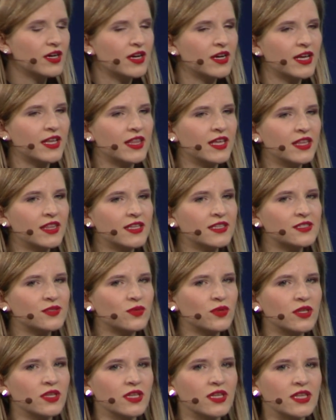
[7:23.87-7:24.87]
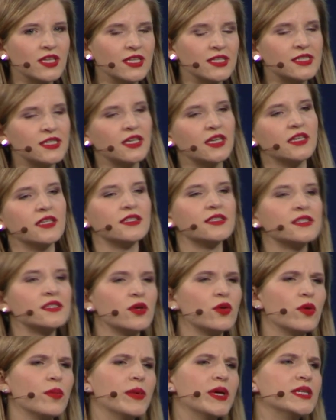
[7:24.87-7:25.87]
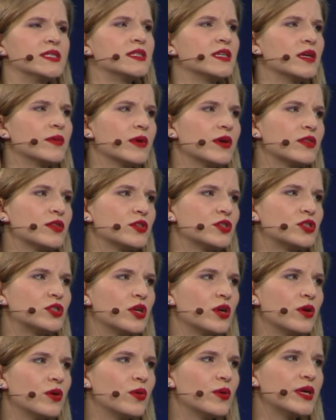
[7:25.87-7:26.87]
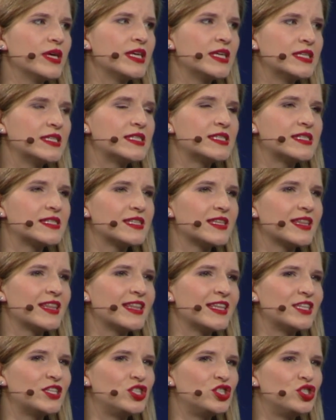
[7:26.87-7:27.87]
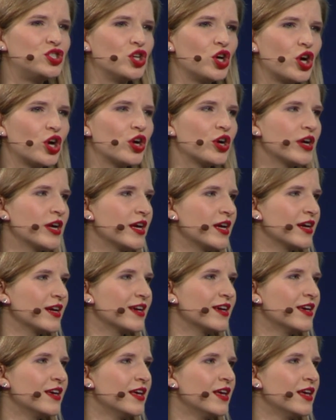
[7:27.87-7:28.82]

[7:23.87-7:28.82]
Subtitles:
And I think that's one of the things that is so amazing about the show, is the jarring